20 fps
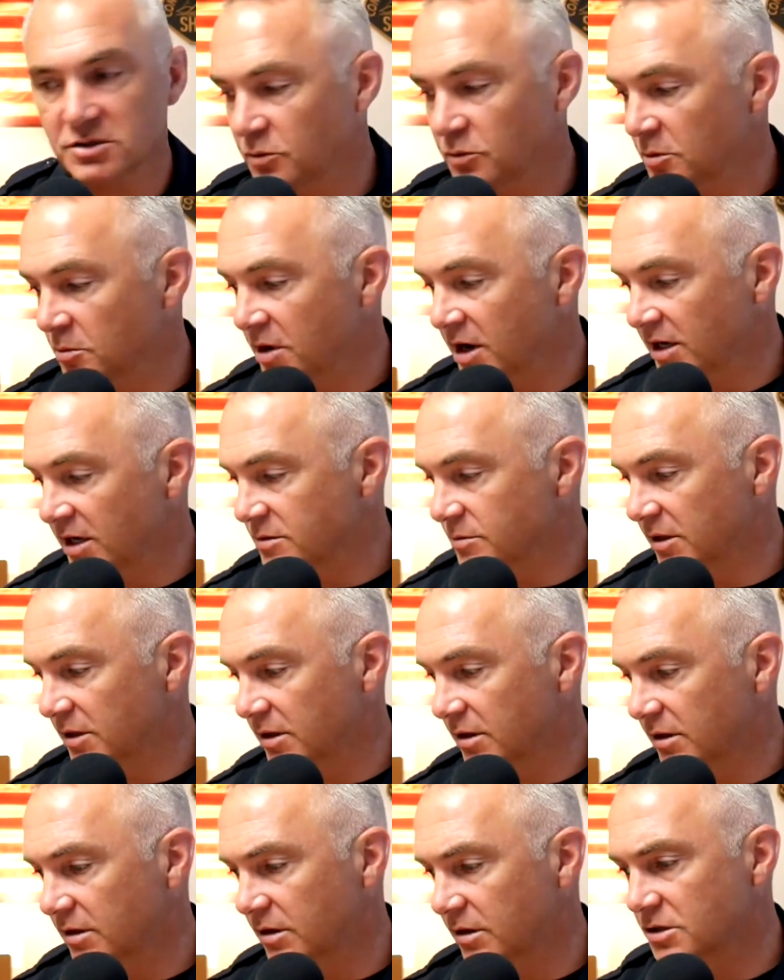reminds me
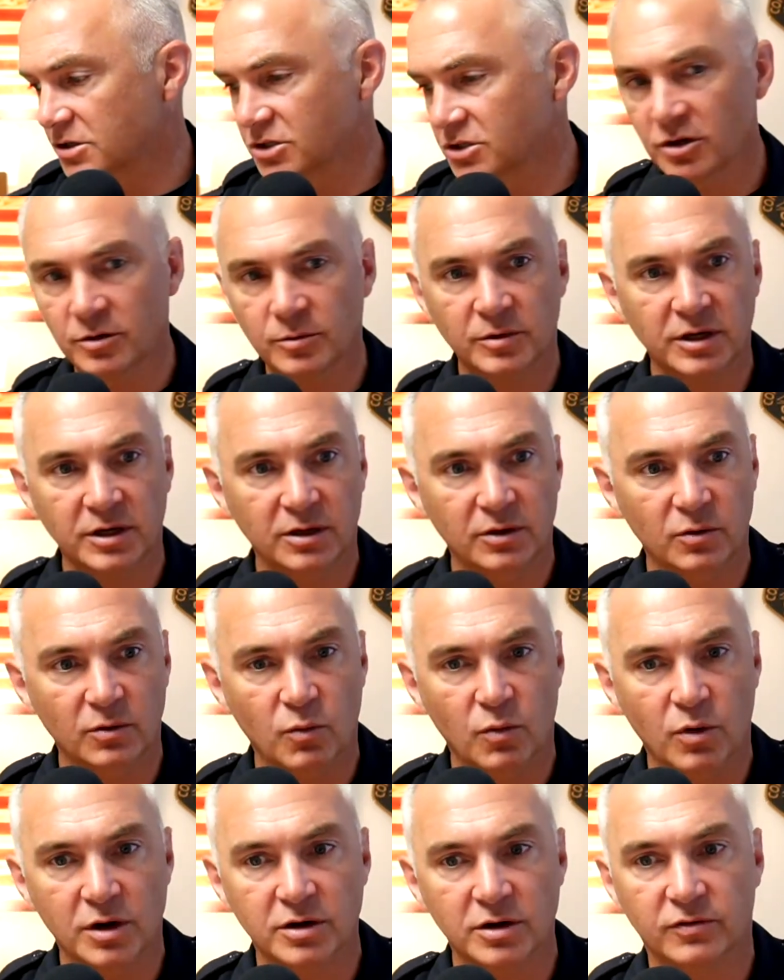that there are so many
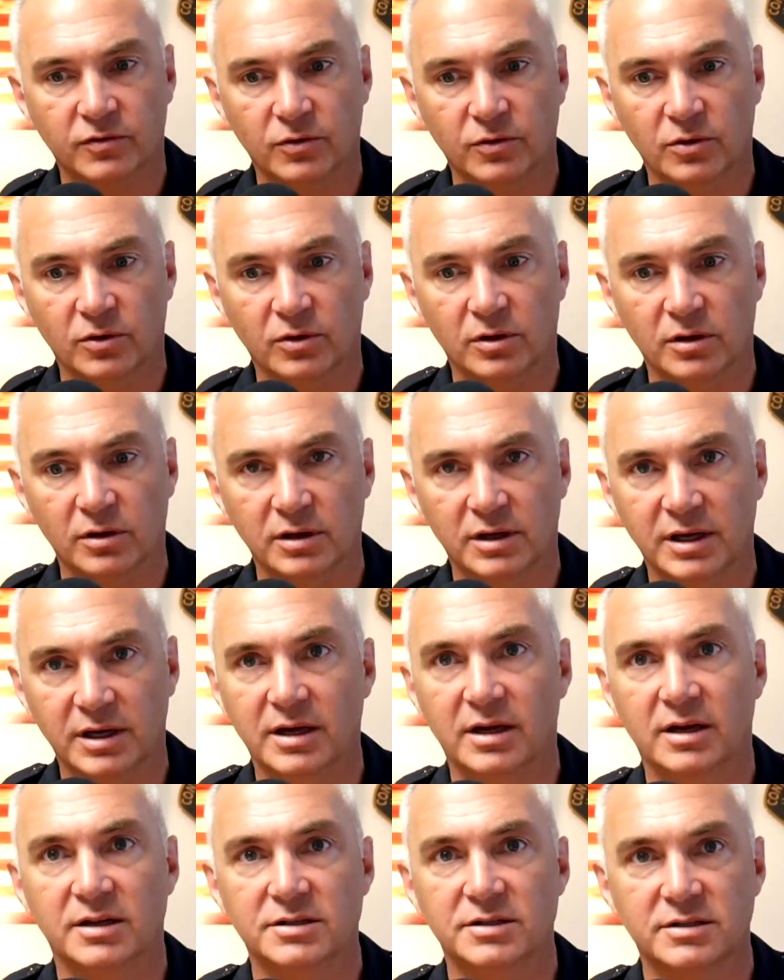wonderful
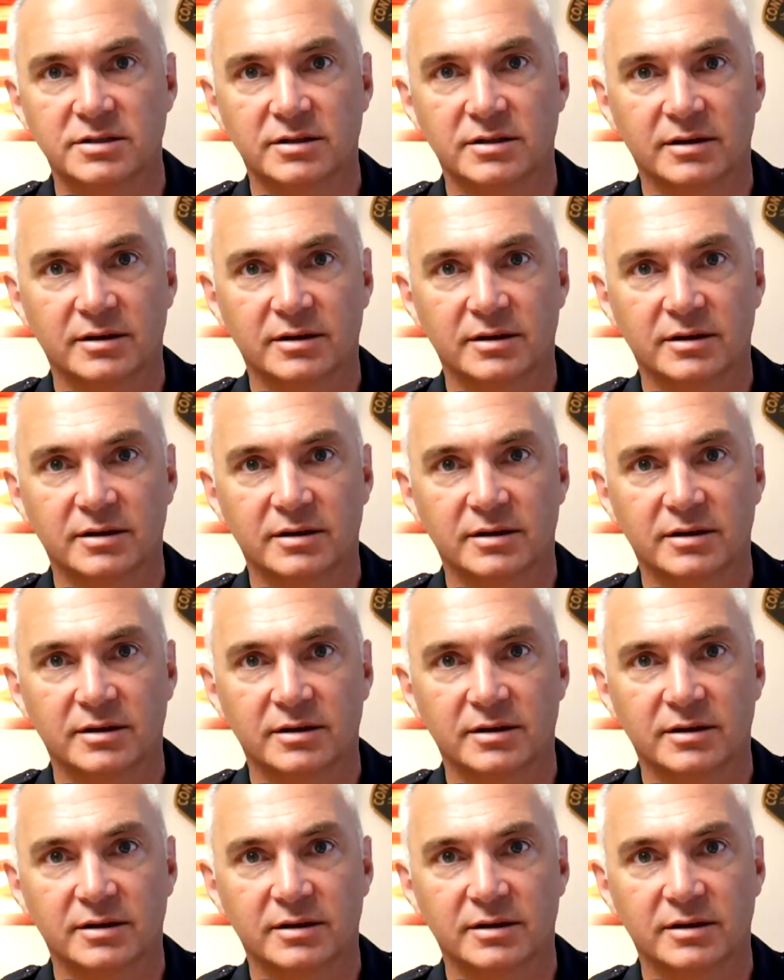kids